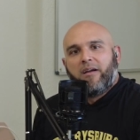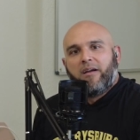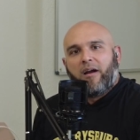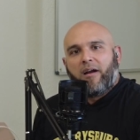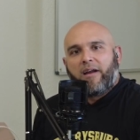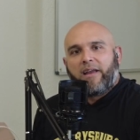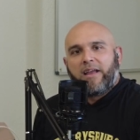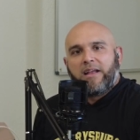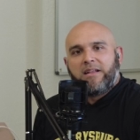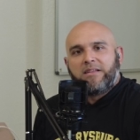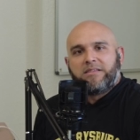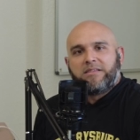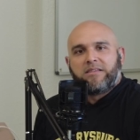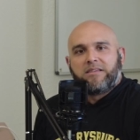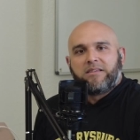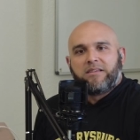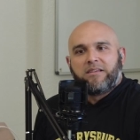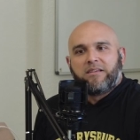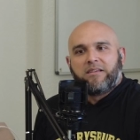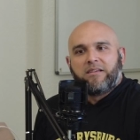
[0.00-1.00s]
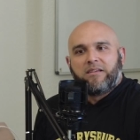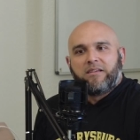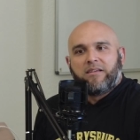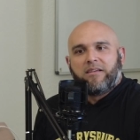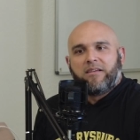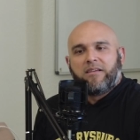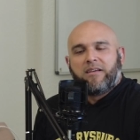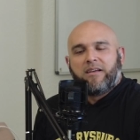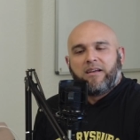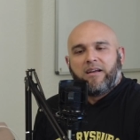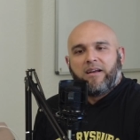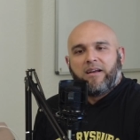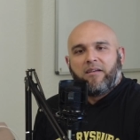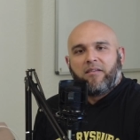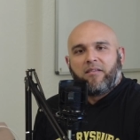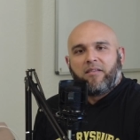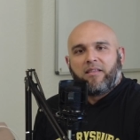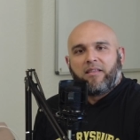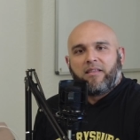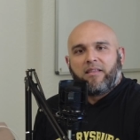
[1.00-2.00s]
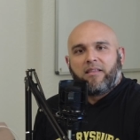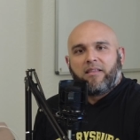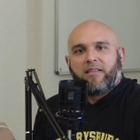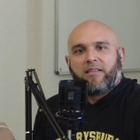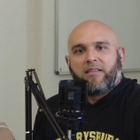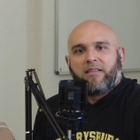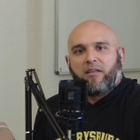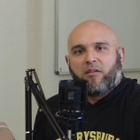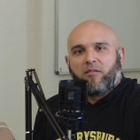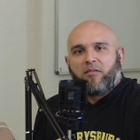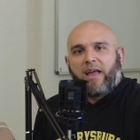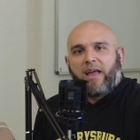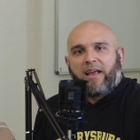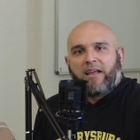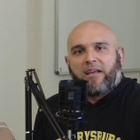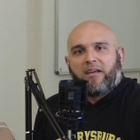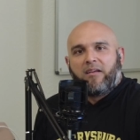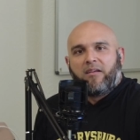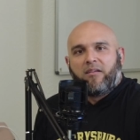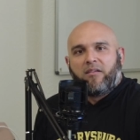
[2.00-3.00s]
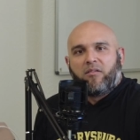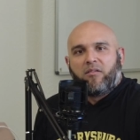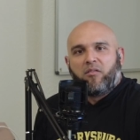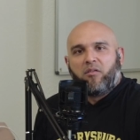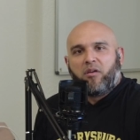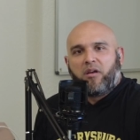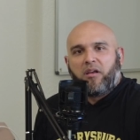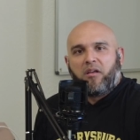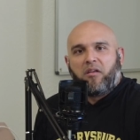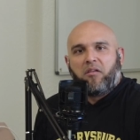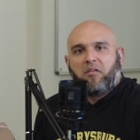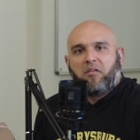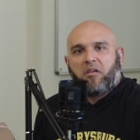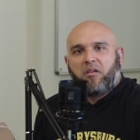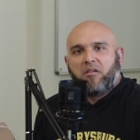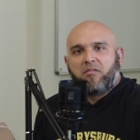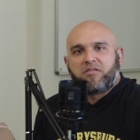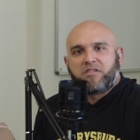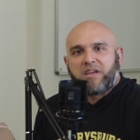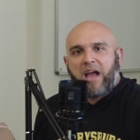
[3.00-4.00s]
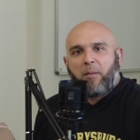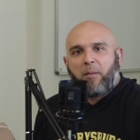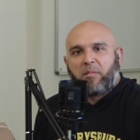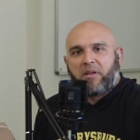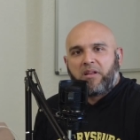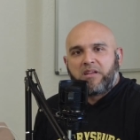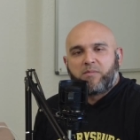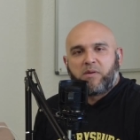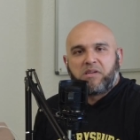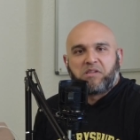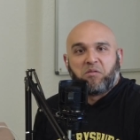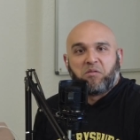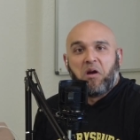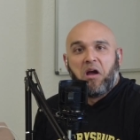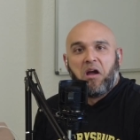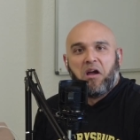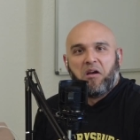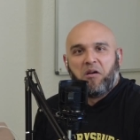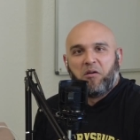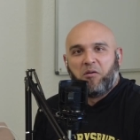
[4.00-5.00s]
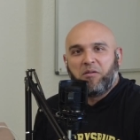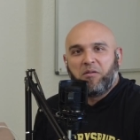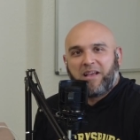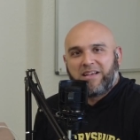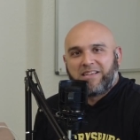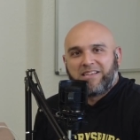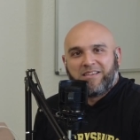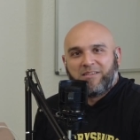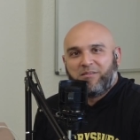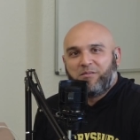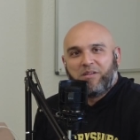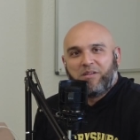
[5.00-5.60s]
our kids, uh, you know, like. looking, you know, shopping, especially who like who